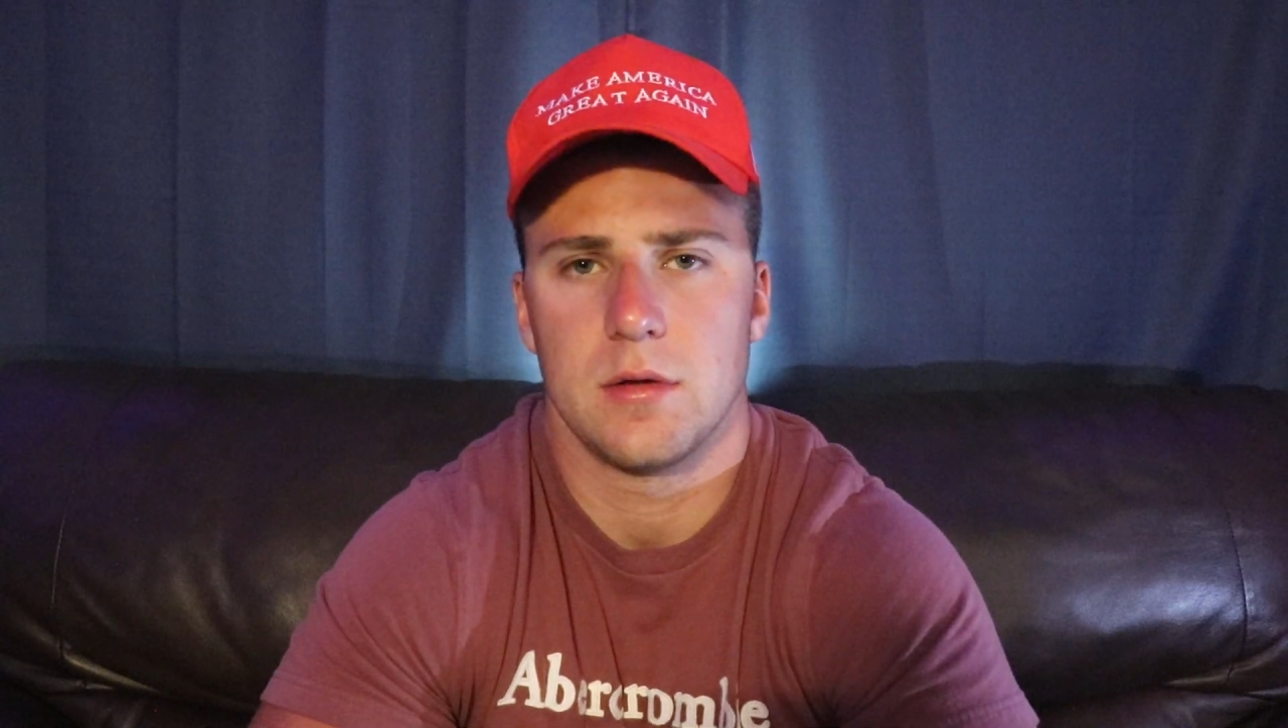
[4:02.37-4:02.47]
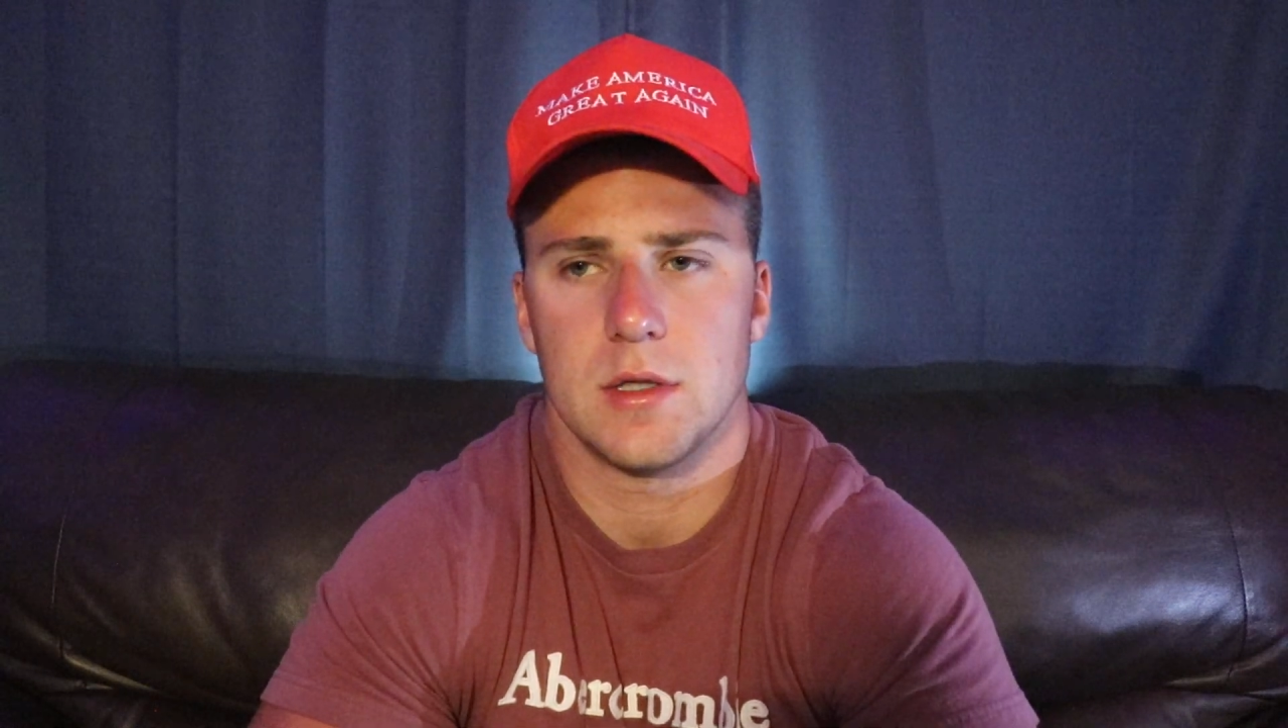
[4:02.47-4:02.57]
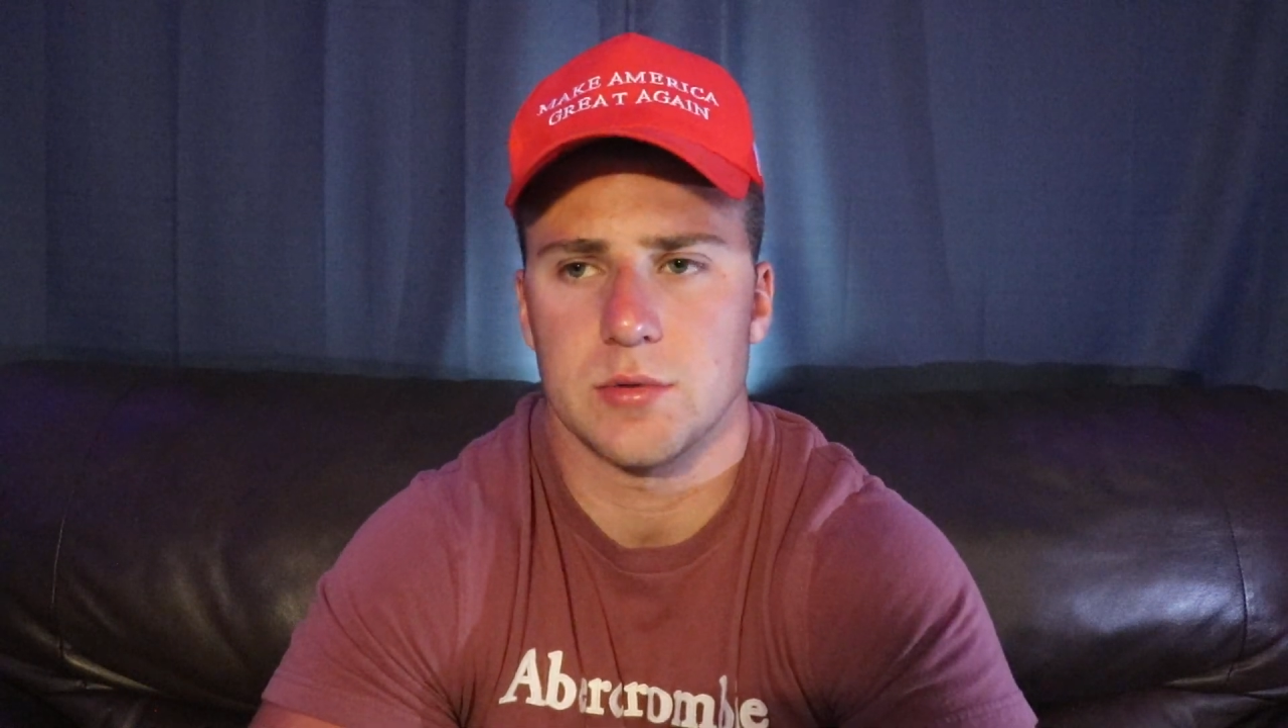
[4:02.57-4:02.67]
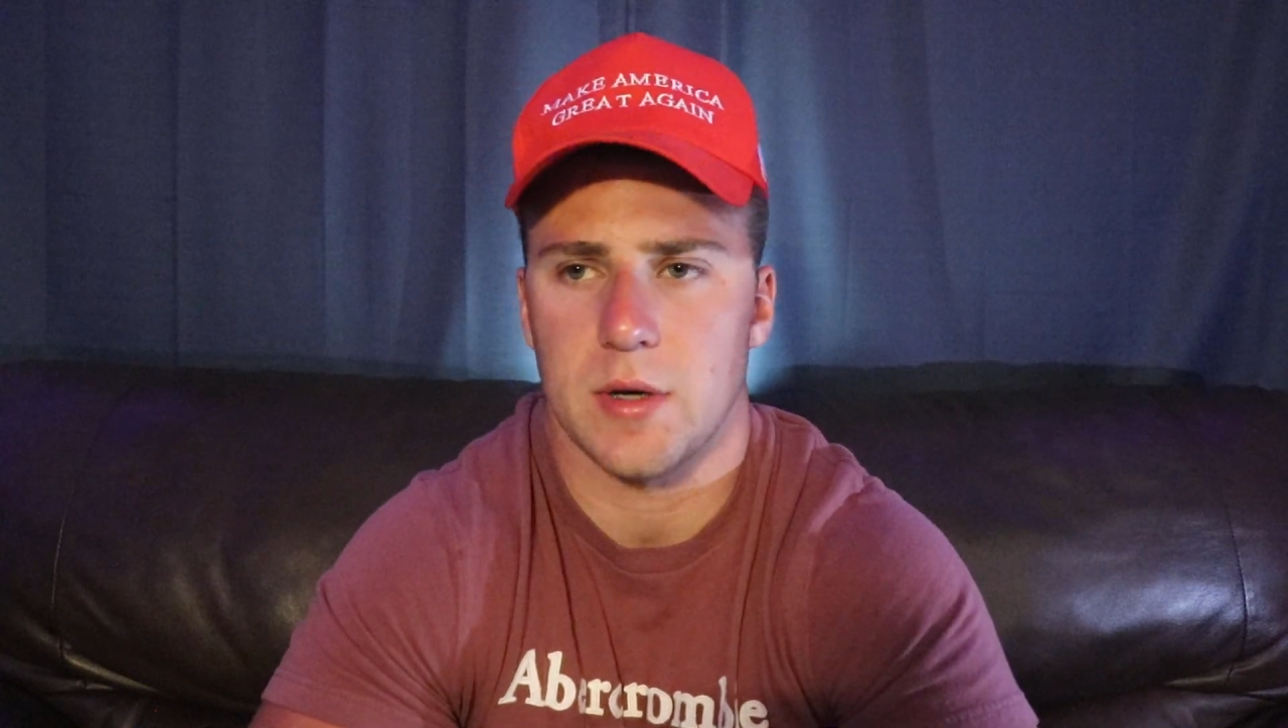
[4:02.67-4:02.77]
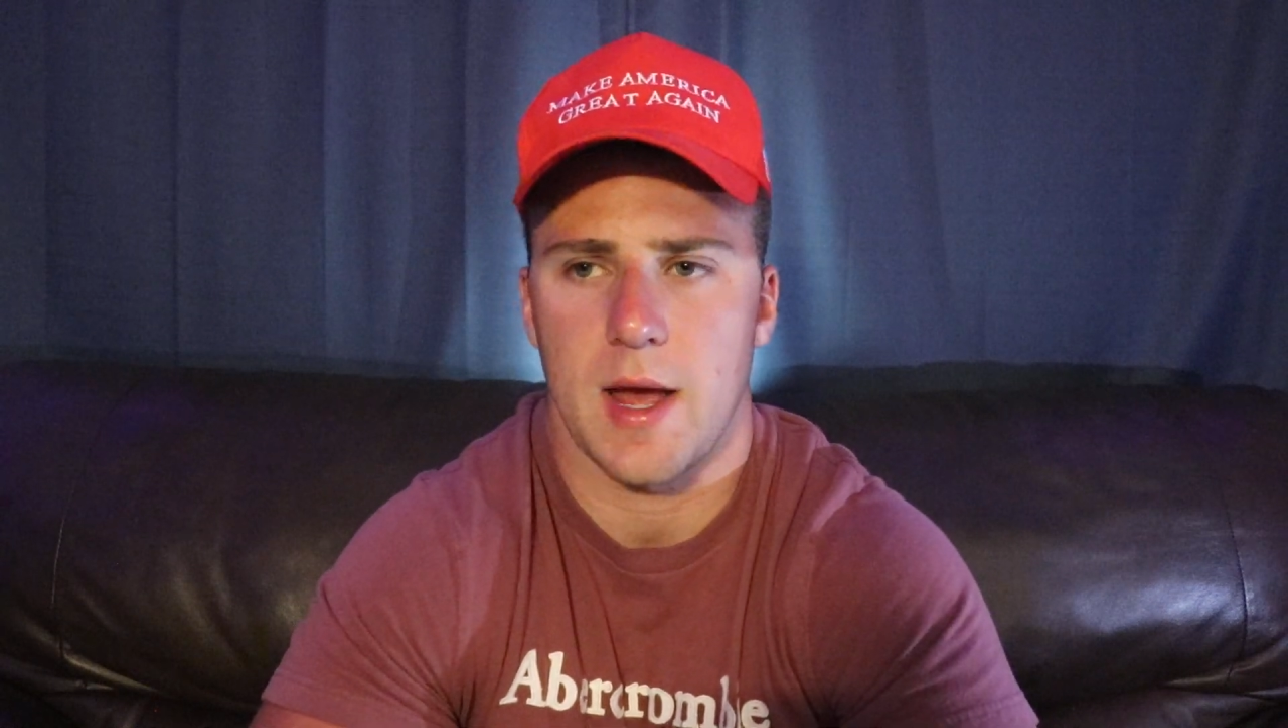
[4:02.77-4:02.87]

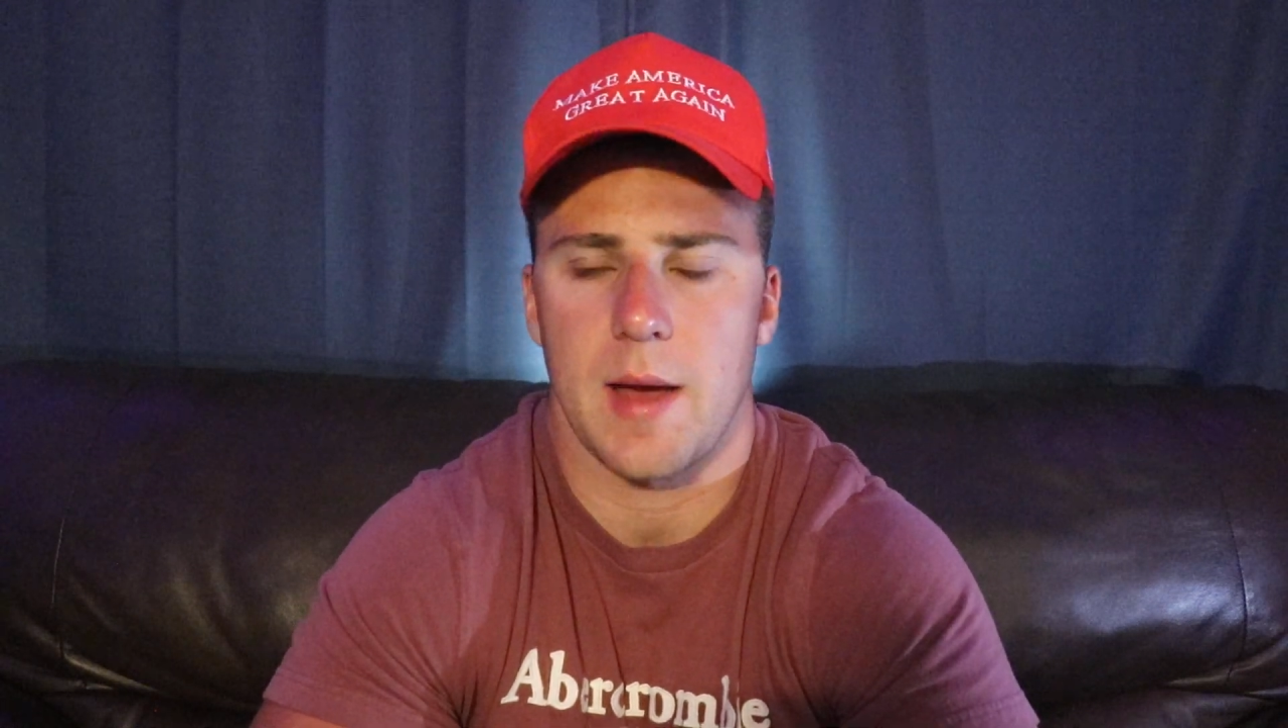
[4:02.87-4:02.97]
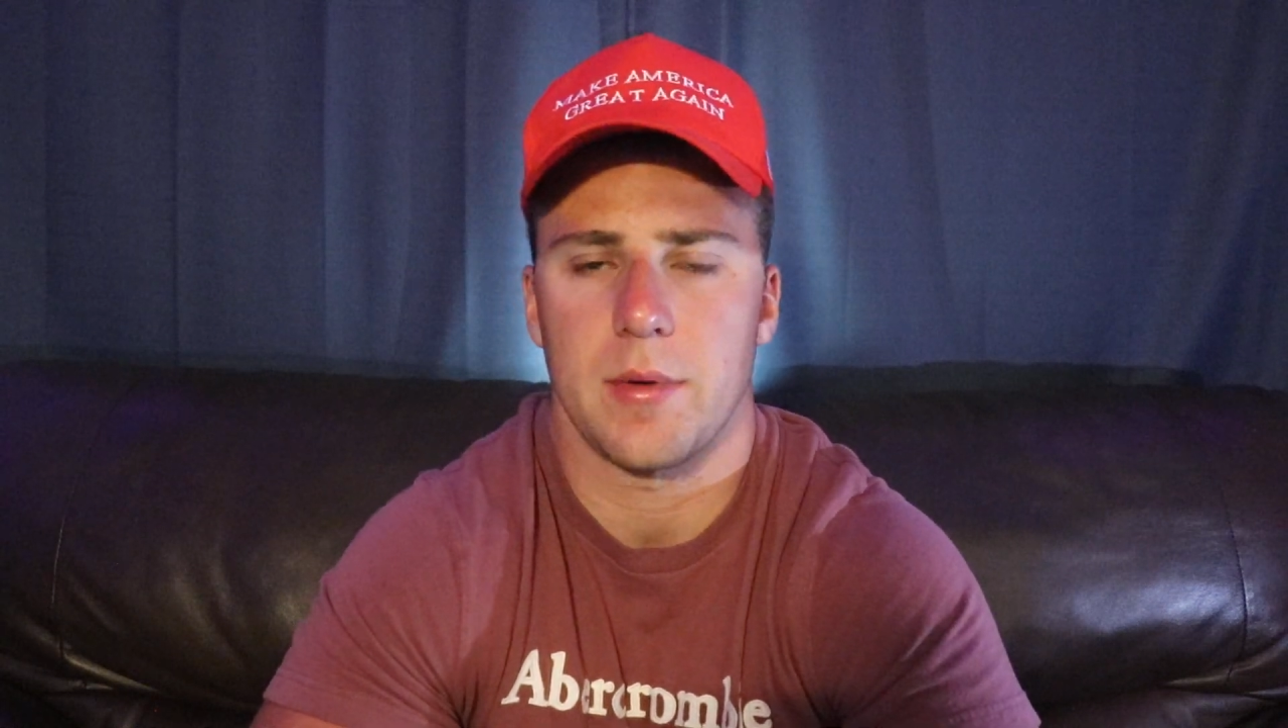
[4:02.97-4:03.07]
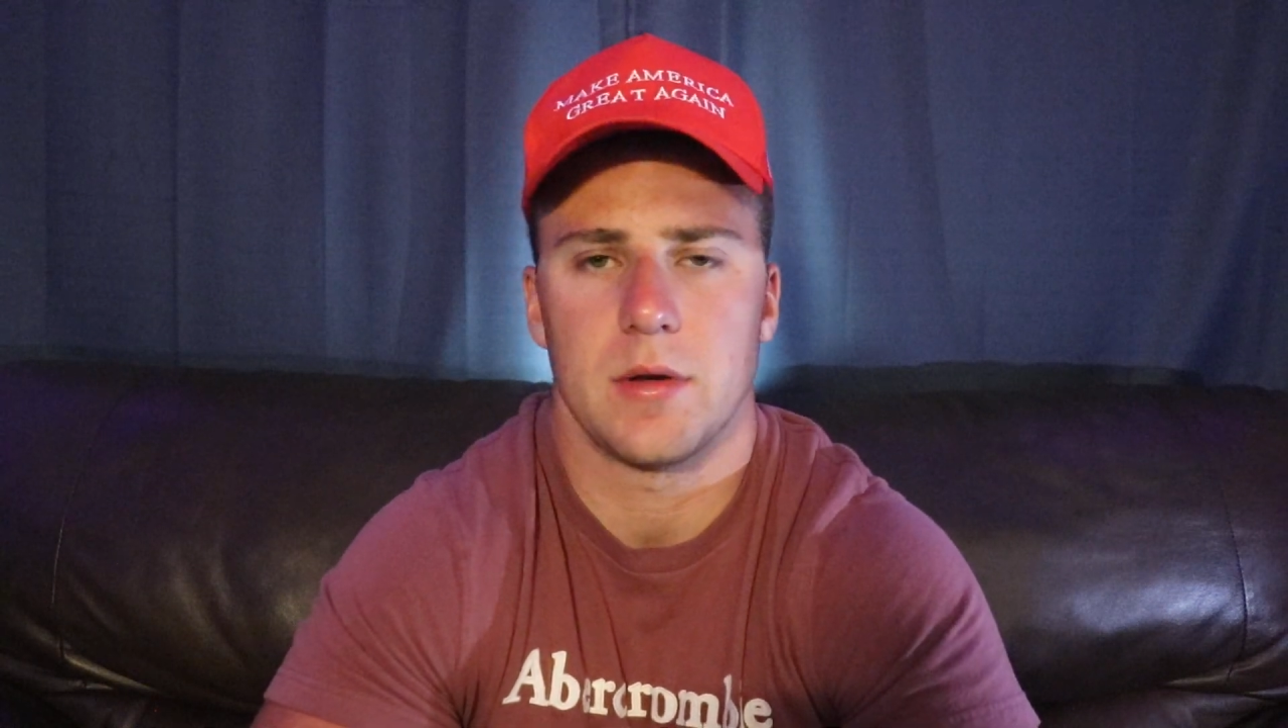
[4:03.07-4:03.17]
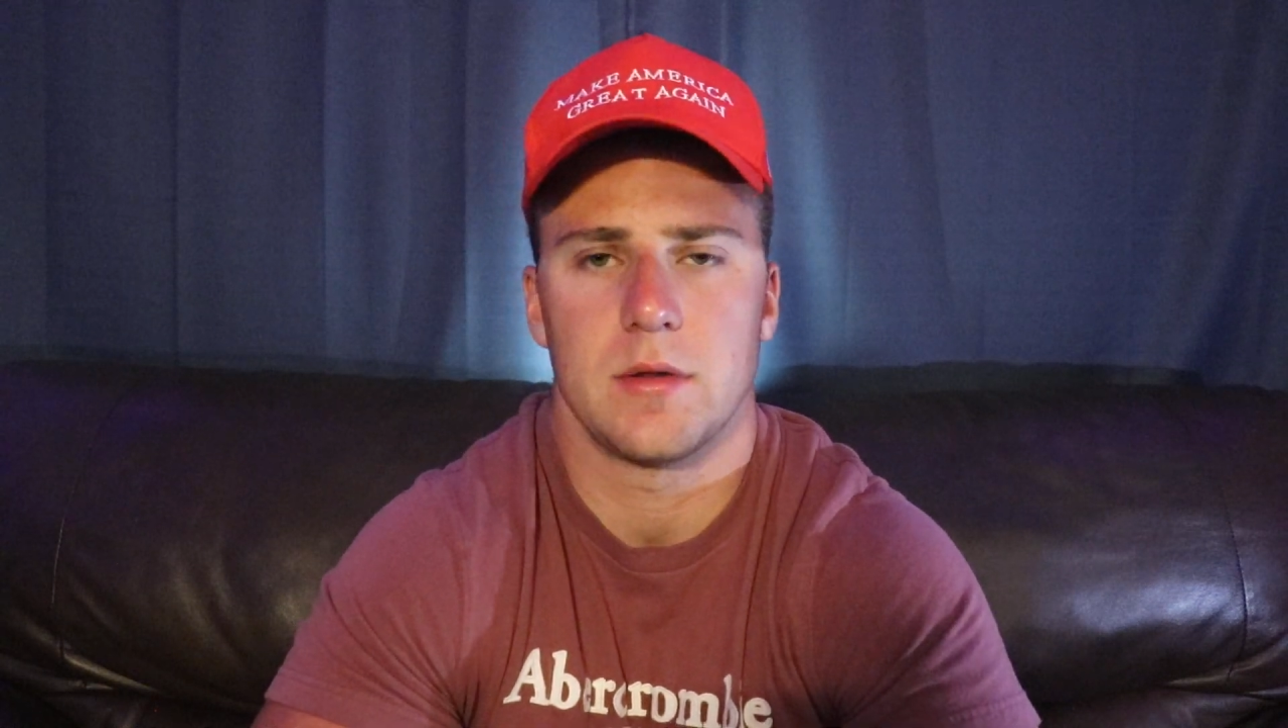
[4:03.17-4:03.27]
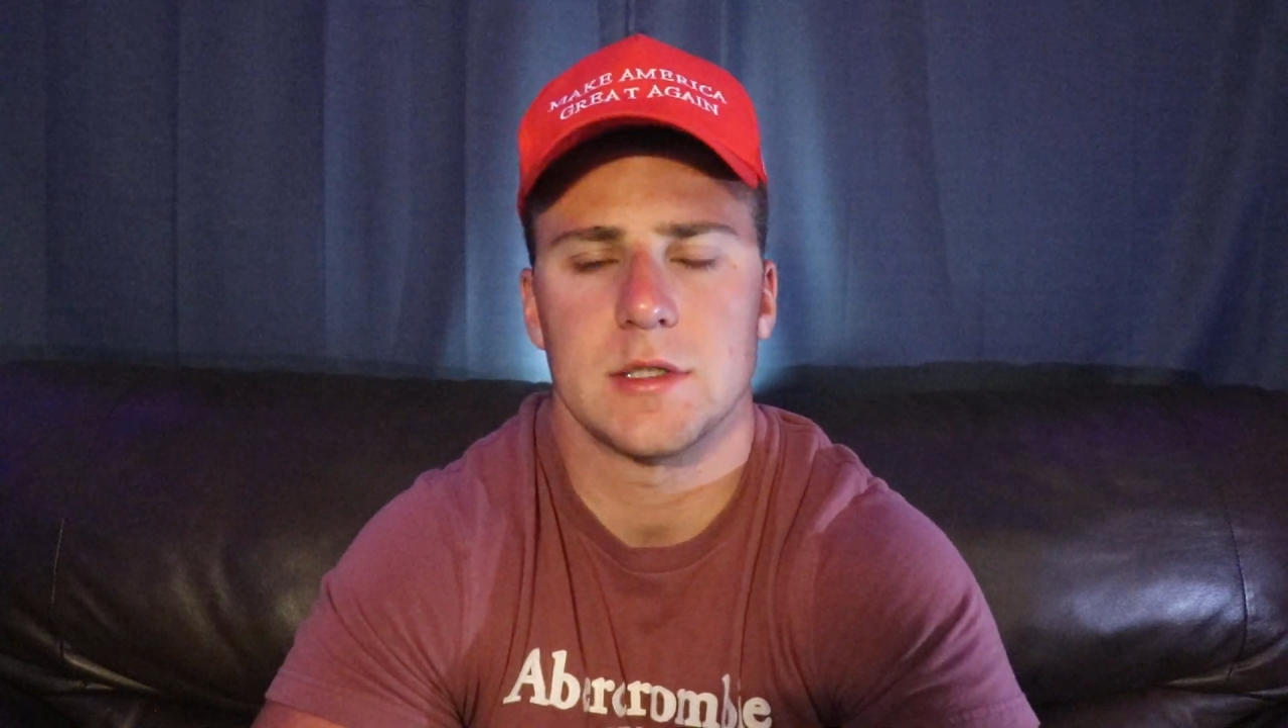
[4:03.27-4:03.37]
is what happened.